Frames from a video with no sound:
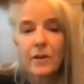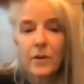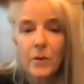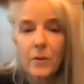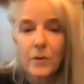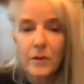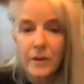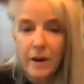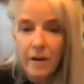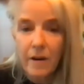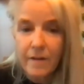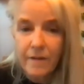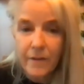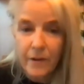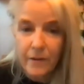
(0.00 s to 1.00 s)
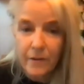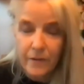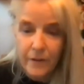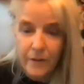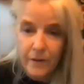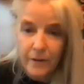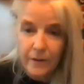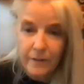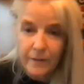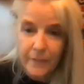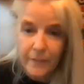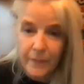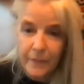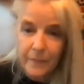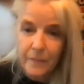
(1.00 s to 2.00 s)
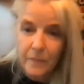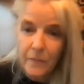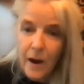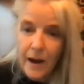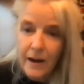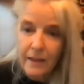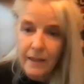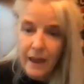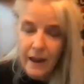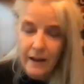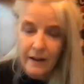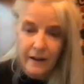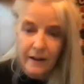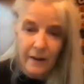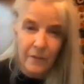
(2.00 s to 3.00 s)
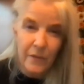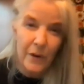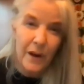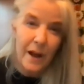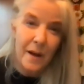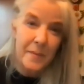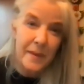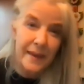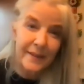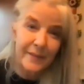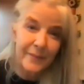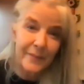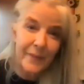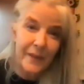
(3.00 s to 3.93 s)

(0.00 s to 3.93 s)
you, Sarah, for writing that and for coming.